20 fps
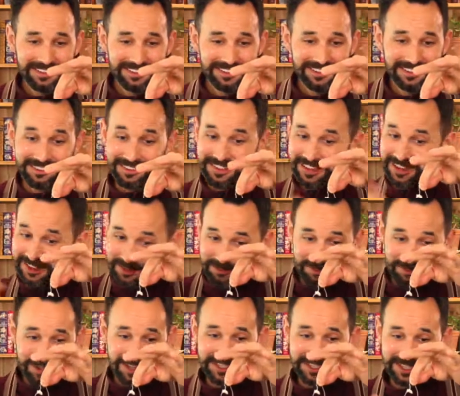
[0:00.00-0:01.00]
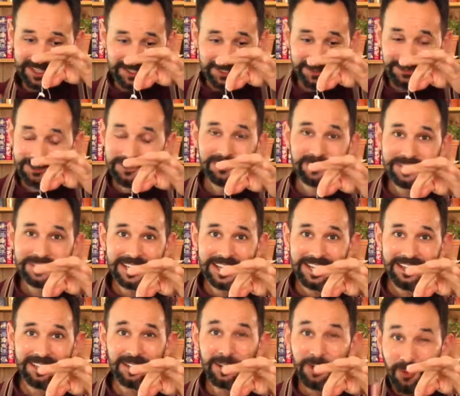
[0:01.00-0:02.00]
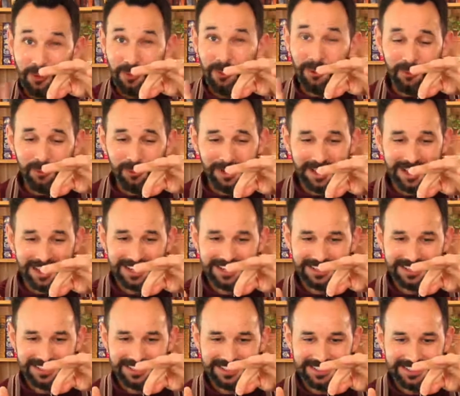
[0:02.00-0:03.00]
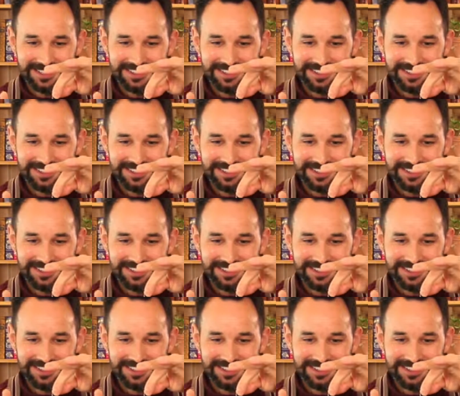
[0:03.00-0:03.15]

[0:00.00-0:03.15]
the thing that brings us all together, always,